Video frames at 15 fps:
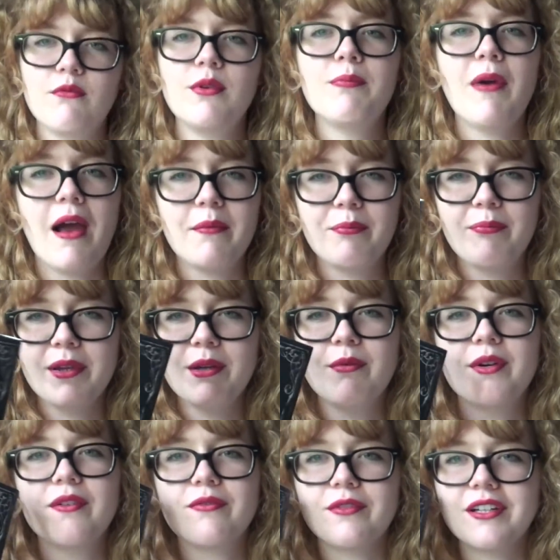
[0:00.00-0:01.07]
we probably
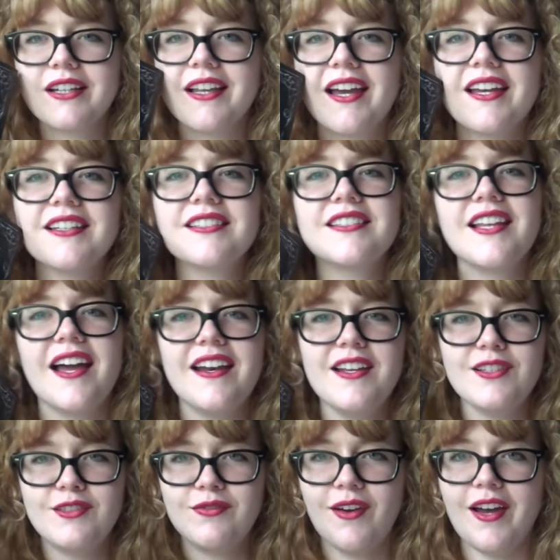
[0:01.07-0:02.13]
would have realized that
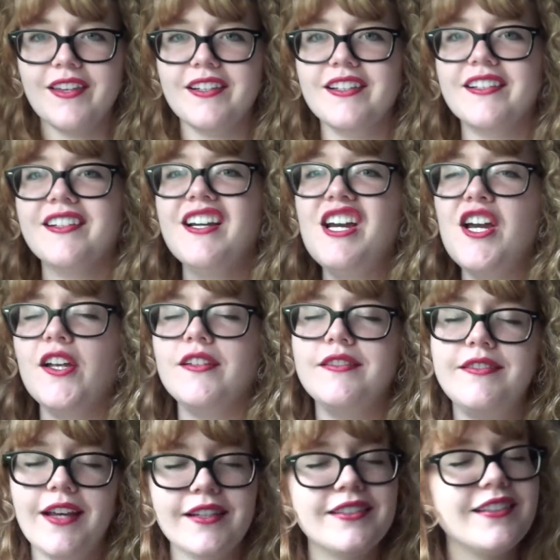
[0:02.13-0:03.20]
his father
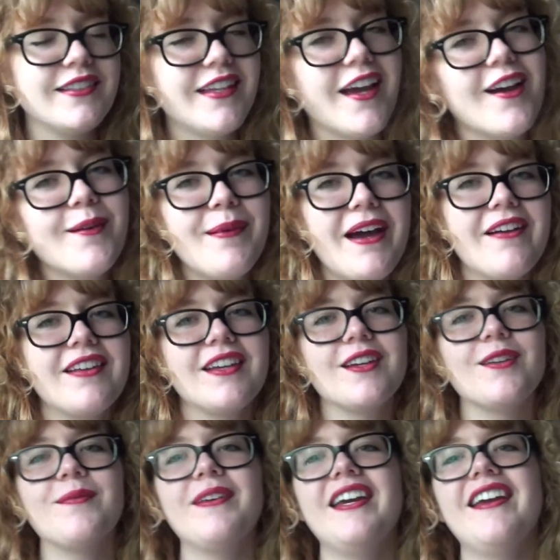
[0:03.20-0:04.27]
doesn't care about
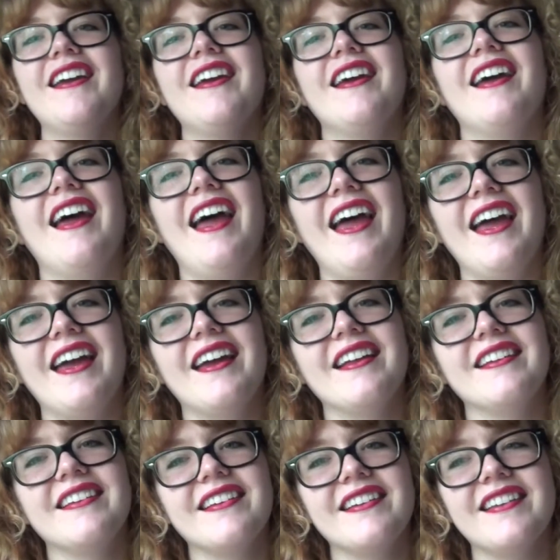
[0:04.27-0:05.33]
him
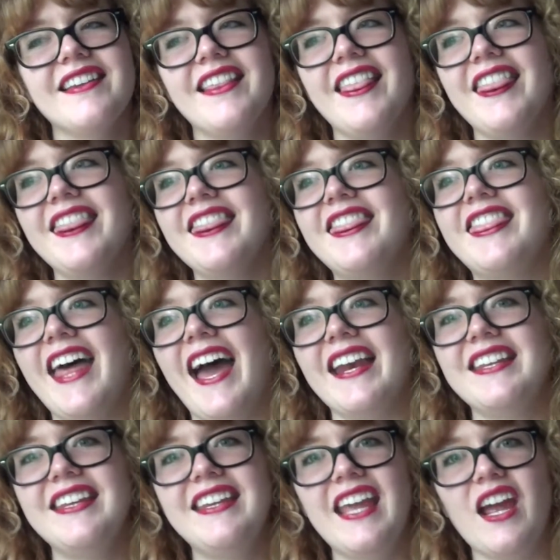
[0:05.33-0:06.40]
and
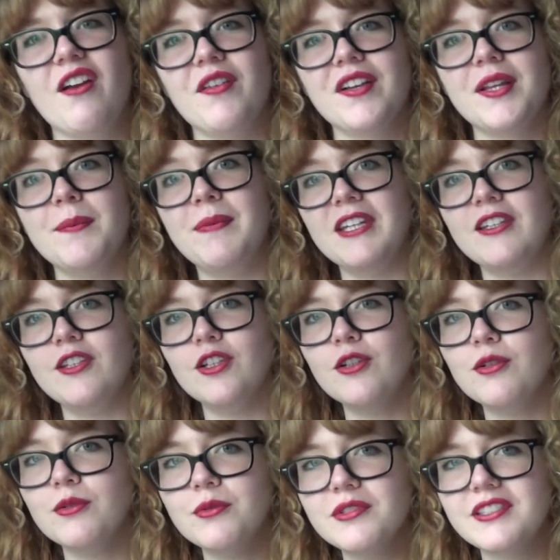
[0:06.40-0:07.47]
that he can't really be
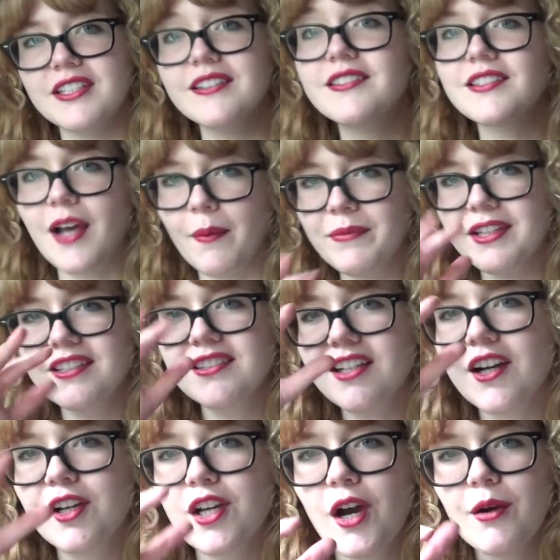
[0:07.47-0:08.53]
used and something's
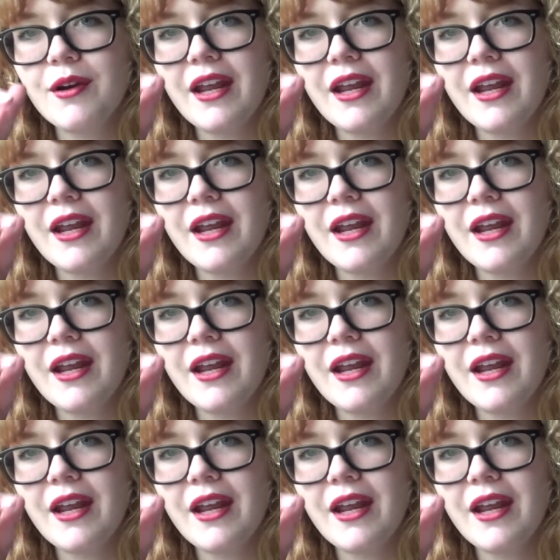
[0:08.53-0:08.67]
gonna go